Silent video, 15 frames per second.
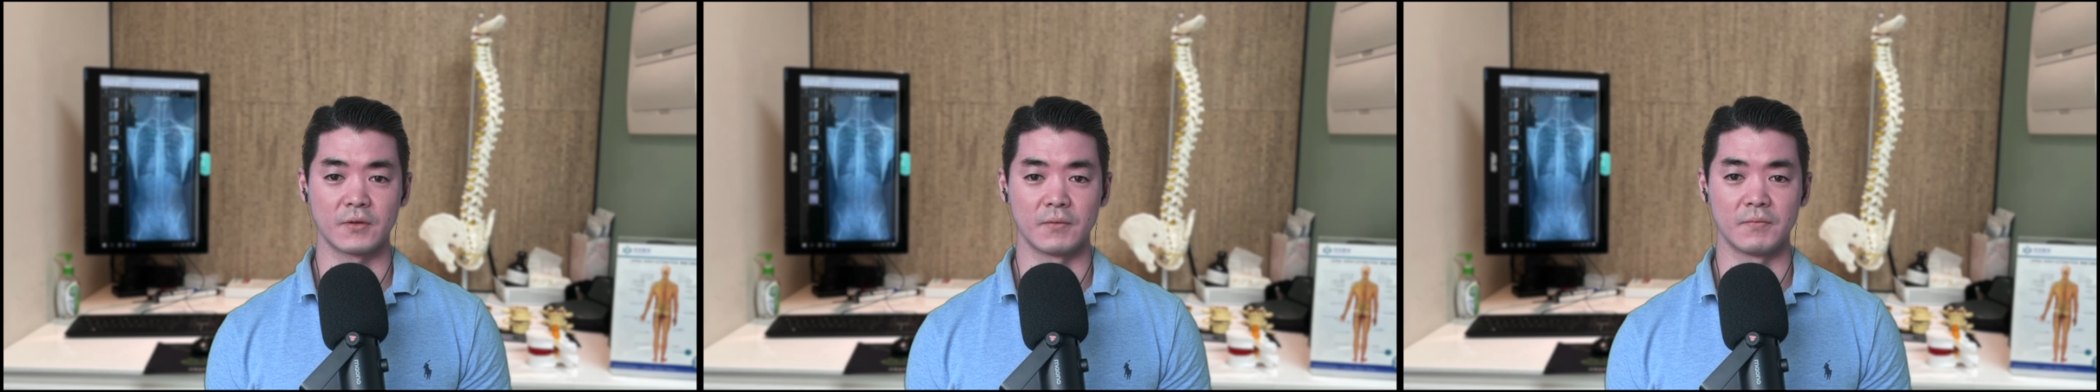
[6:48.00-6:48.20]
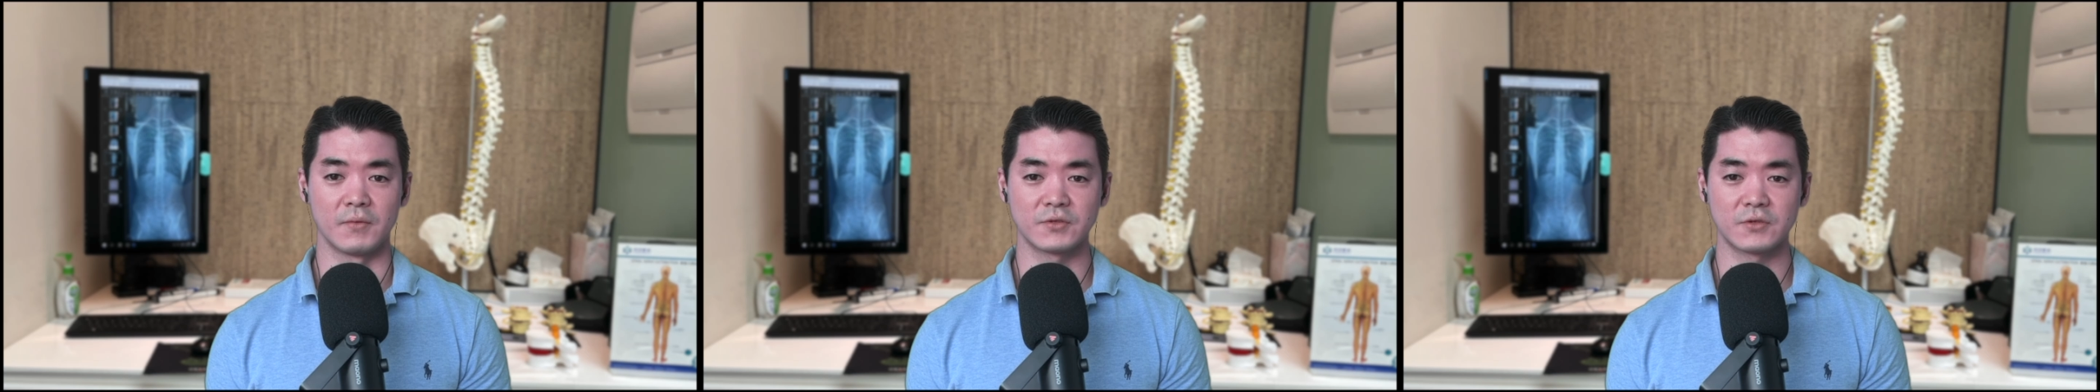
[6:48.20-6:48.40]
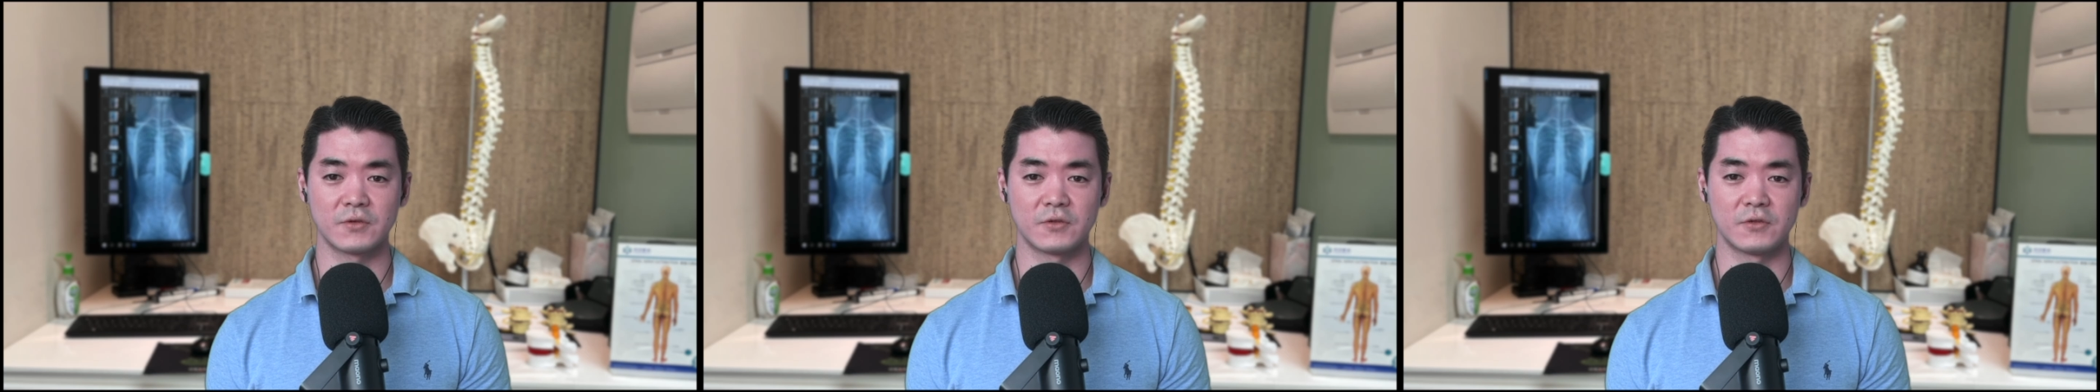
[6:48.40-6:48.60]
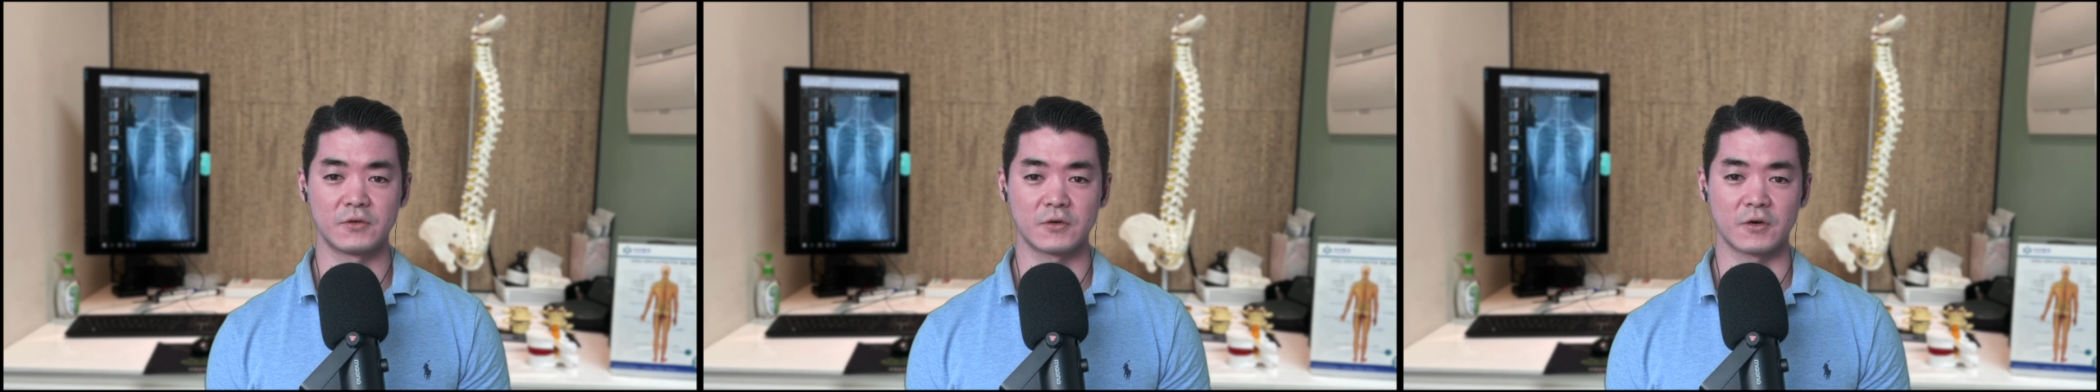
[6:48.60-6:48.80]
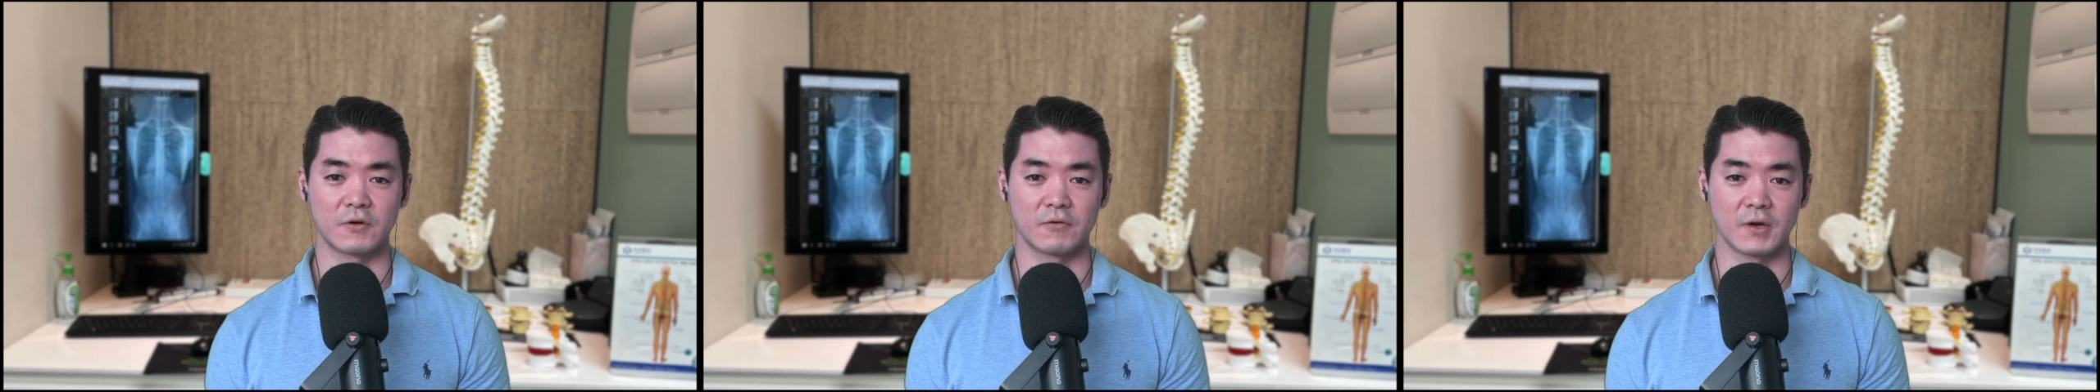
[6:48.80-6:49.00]

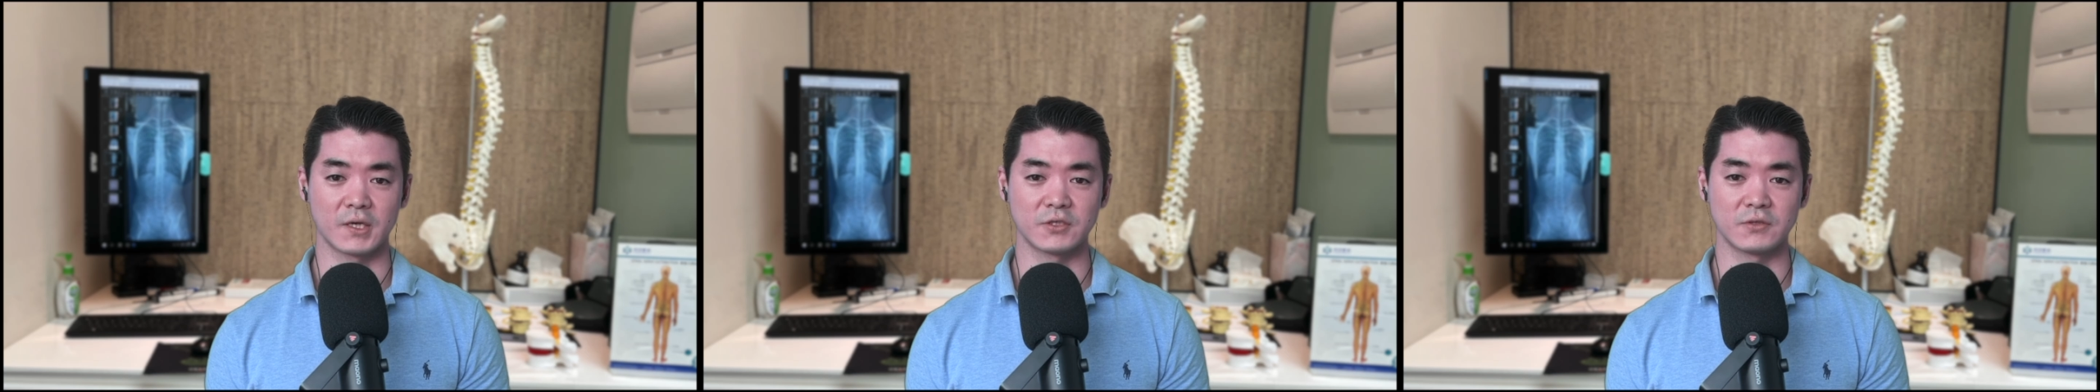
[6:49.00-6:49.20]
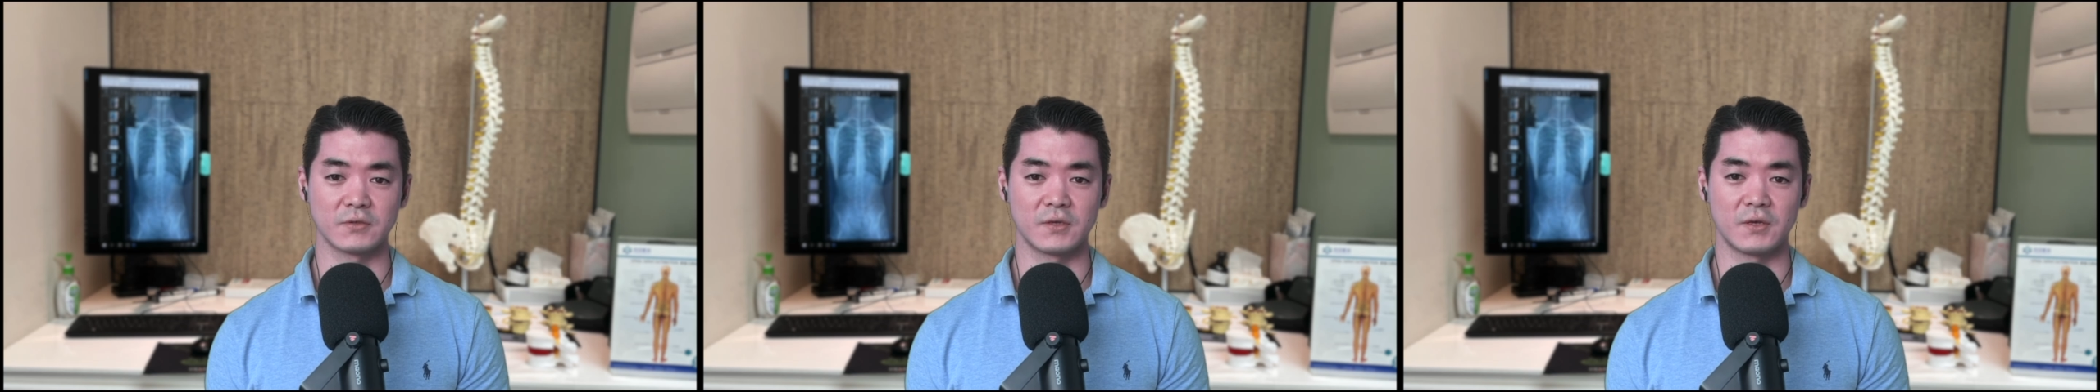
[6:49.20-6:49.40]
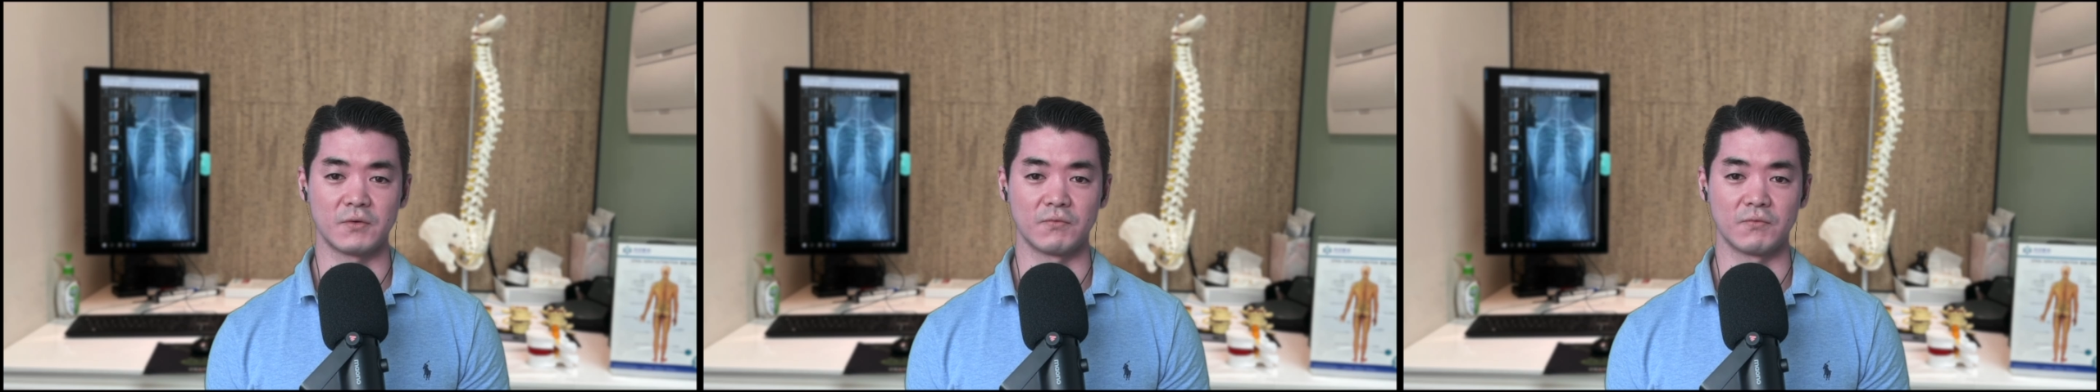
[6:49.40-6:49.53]
muscular correction